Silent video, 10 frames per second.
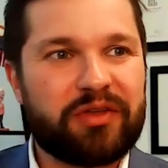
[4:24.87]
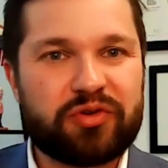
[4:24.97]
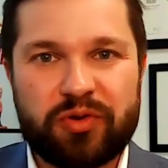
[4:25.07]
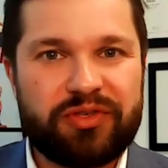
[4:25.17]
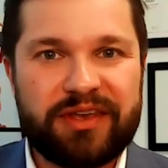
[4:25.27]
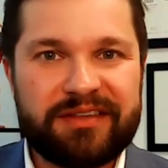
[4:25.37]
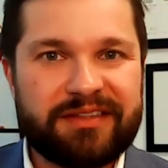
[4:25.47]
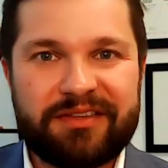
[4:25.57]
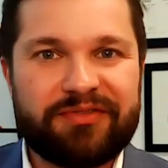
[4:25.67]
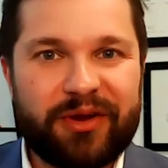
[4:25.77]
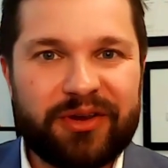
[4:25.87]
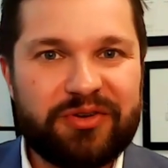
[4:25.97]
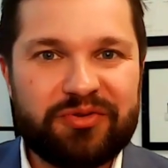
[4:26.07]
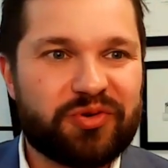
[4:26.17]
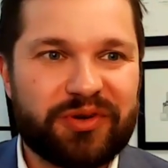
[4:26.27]
the truth is, it's very
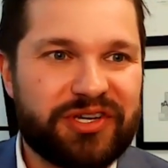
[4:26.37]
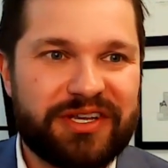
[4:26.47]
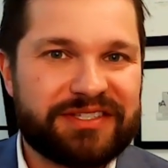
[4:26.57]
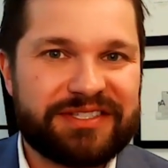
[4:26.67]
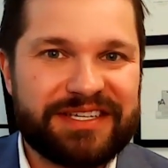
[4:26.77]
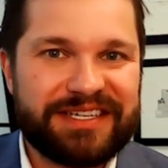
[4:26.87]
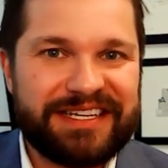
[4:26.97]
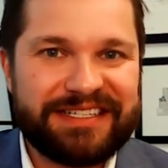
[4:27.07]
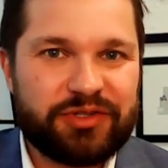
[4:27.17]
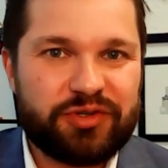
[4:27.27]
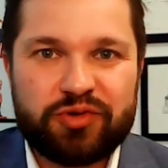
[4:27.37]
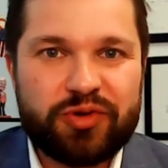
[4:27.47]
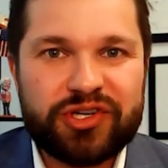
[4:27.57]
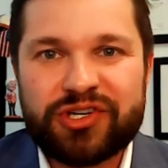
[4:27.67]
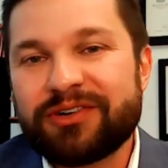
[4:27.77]
nutritious and
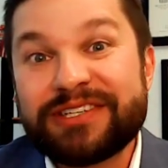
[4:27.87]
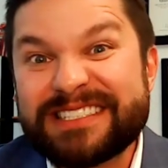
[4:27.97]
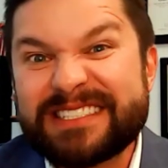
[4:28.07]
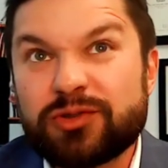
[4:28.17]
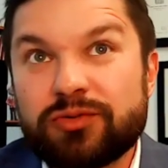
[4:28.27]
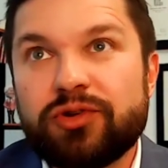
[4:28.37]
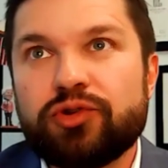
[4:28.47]
nutritionally